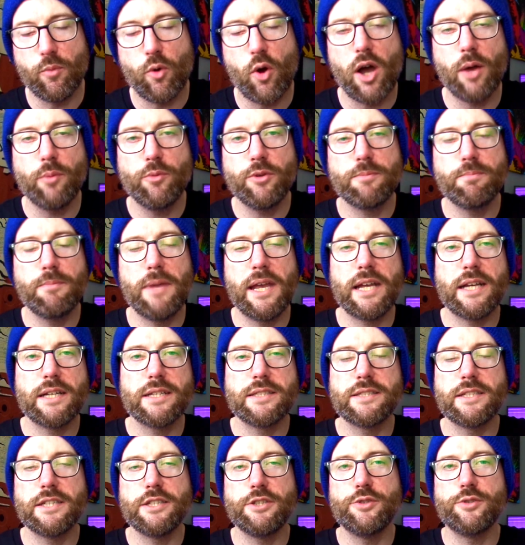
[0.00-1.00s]
why would men
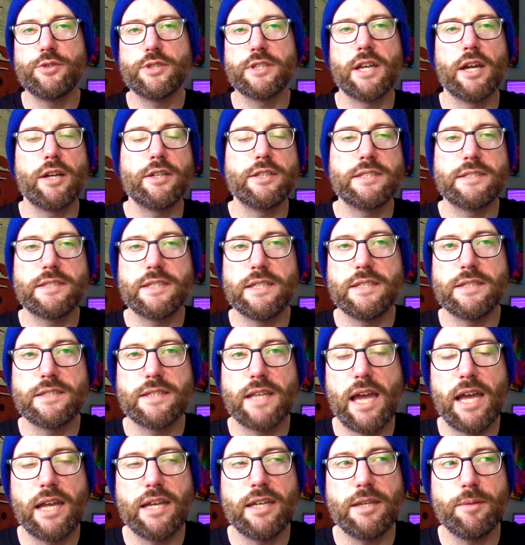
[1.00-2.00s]
continue to go to see
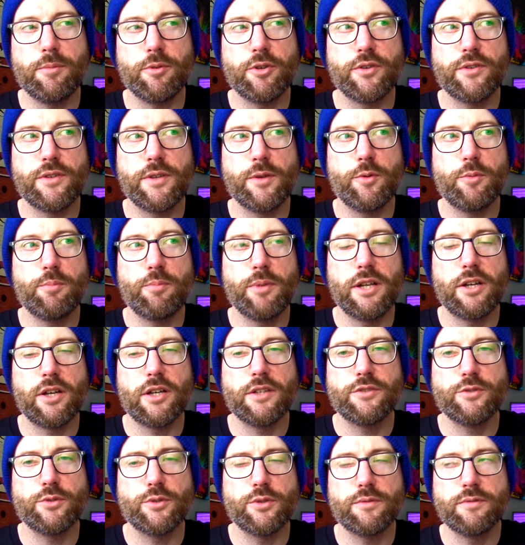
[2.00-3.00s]
Sandy? Because it would be
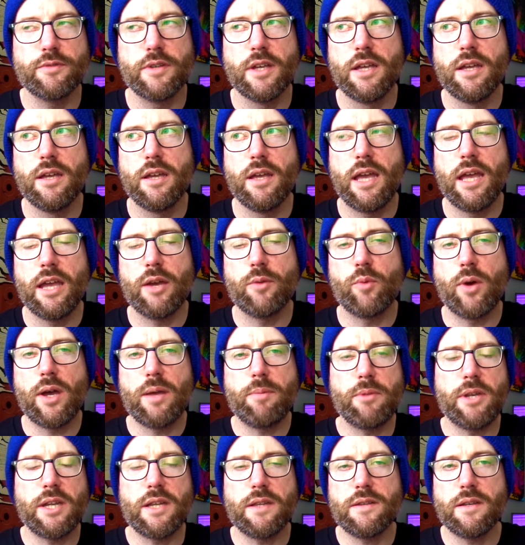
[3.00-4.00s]
like sort of, hang on, wait
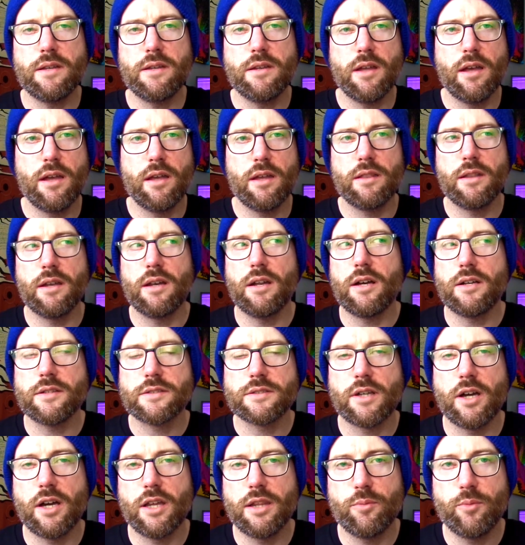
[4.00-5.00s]
a minute, it didn't hurt the
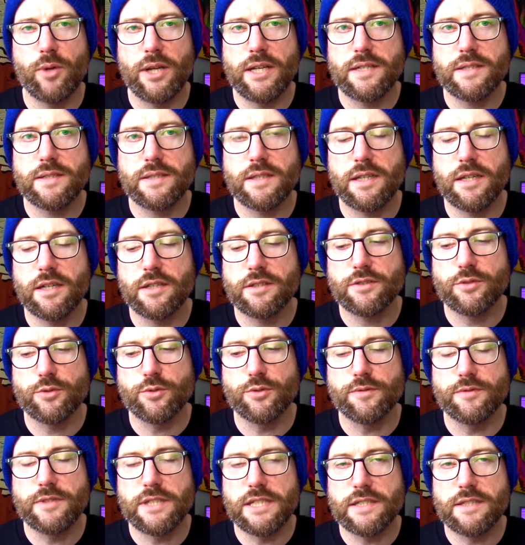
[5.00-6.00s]
last guy that went to see her
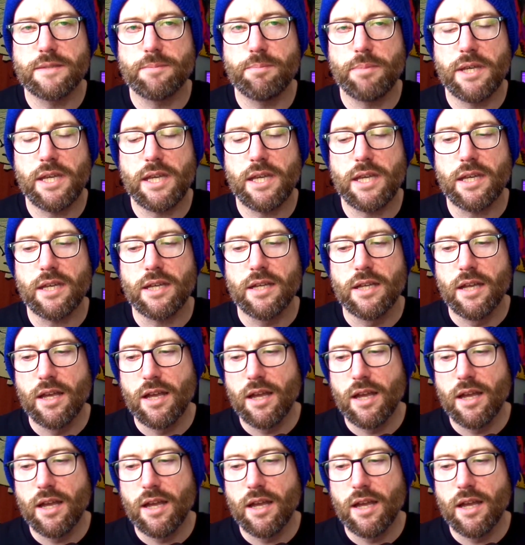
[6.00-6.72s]
sort of disappear.